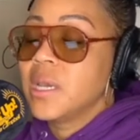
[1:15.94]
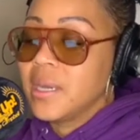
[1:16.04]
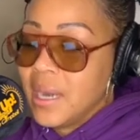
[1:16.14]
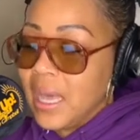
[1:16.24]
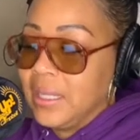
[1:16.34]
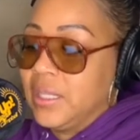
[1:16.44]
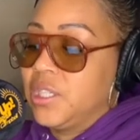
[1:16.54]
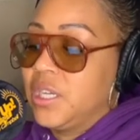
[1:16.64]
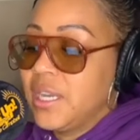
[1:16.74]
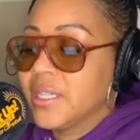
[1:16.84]

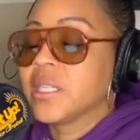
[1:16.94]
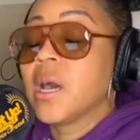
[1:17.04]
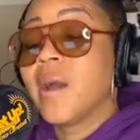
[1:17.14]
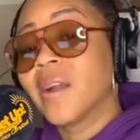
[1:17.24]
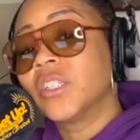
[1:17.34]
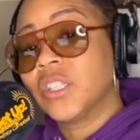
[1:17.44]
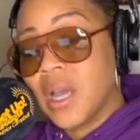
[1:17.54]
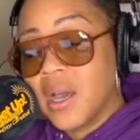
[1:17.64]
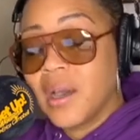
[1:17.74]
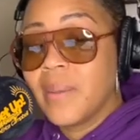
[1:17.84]
knowledge. It is our
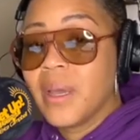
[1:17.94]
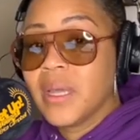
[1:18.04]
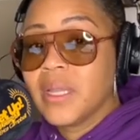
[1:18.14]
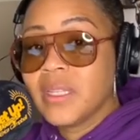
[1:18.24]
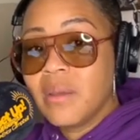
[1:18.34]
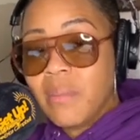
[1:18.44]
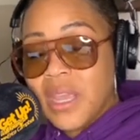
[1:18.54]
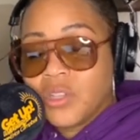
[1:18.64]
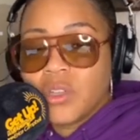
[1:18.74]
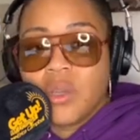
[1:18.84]
job to make
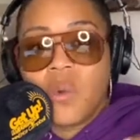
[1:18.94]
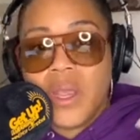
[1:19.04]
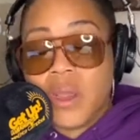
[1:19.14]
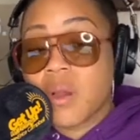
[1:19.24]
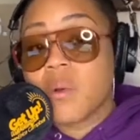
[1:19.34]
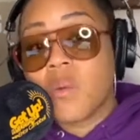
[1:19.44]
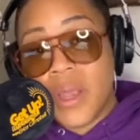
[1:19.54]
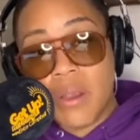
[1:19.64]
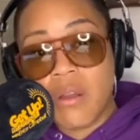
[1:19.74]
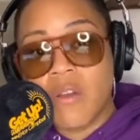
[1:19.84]
sure that we are
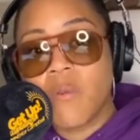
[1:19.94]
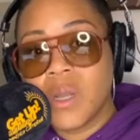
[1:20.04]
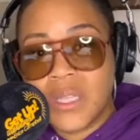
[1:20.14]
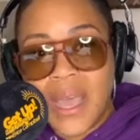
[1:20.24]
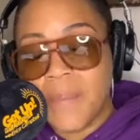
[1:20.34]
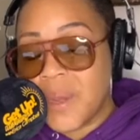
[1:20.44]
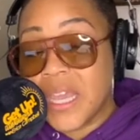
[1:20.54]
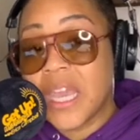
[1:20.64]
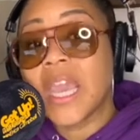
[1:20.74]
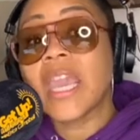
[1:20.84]
aware of what's
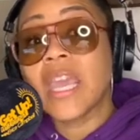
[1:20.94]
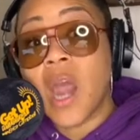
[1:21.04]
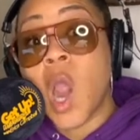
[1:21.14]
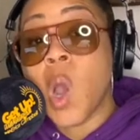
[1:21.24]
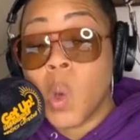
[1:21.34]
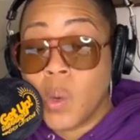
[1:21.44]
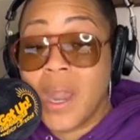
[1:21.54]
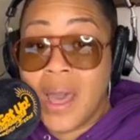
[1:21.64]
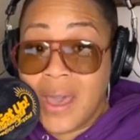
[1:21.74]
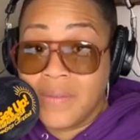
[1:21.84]
happening in our own
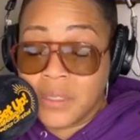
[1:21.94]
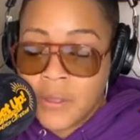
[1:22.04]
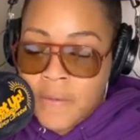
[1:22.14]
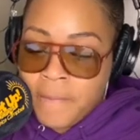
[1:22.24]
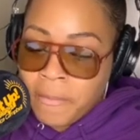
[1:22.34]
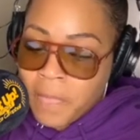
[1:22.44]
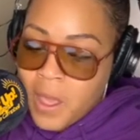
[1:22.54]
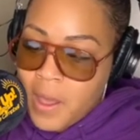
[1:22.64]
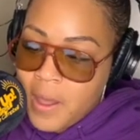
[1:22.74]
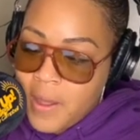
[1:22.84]
lives.
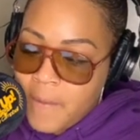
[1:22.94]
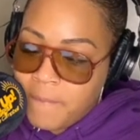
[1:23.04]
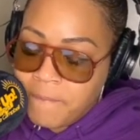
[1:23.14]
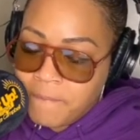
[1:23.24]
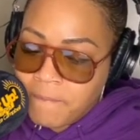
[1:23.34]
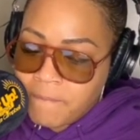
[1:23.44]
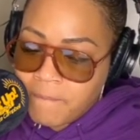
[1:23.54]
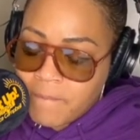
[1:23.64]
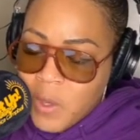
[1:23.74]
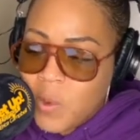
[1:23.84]
Um,
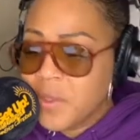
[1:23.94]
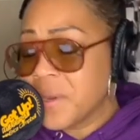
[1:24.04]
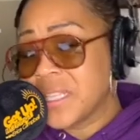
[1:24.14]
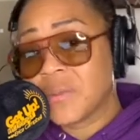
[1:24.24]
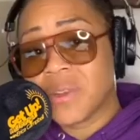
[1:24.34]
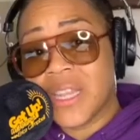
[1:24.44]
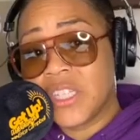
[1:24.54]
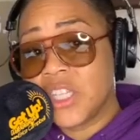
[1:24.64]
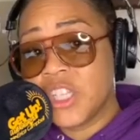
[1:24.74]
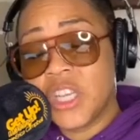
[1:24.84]
whether it is a
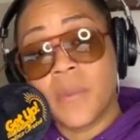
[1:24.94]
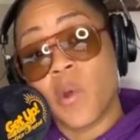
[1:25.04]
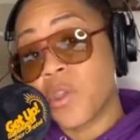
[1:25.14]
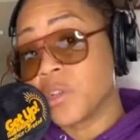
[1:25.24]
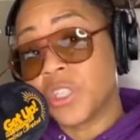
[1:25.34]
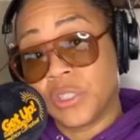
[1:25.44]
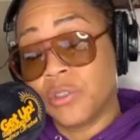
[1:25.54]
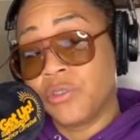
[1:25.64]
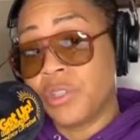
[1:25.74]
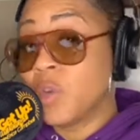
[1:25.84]
relationship or your
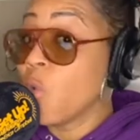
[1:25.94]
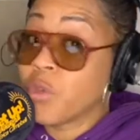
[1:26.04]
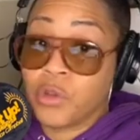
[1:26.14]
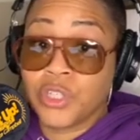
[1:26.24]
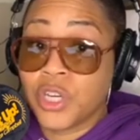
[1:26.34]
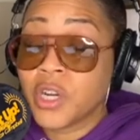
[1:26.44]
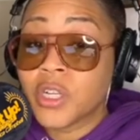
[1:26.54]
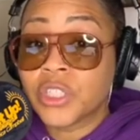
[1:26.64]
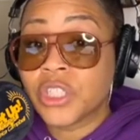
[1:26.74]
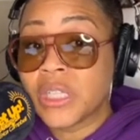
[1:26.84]
children or your
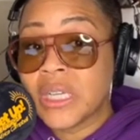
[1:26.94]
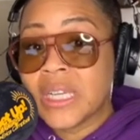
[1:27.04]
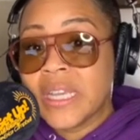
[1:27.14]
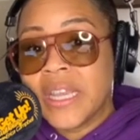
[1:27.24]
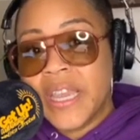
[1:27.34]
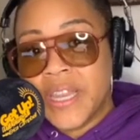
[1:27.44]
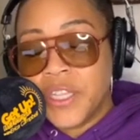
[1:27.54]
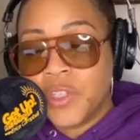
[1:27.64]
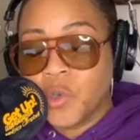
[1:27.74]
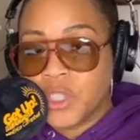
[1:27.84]
church, it
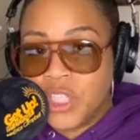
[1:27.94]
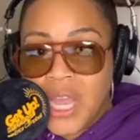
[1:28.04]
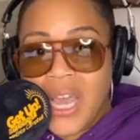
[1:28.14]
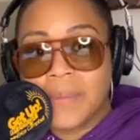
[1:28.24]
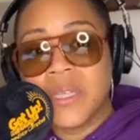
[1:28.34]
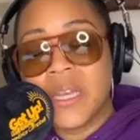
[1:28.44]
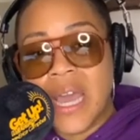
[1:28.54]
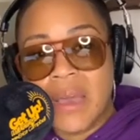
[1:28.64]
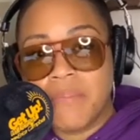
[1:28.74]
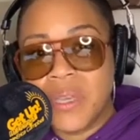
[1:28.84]
is your job to
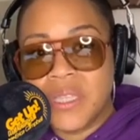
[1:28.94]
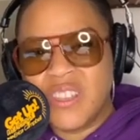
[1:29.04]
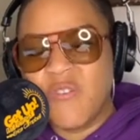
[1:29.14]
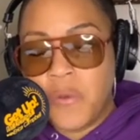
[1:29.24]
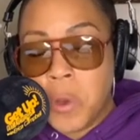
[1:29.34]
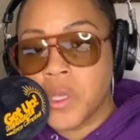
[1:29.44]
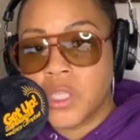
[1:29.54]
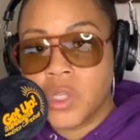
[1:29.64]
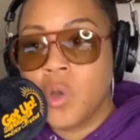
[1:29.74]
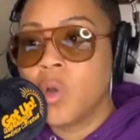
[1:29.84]
not be so
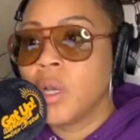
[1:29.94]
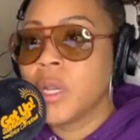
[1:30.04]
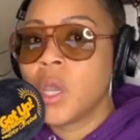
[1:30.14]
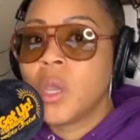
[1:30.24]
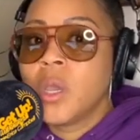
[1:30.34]
focused on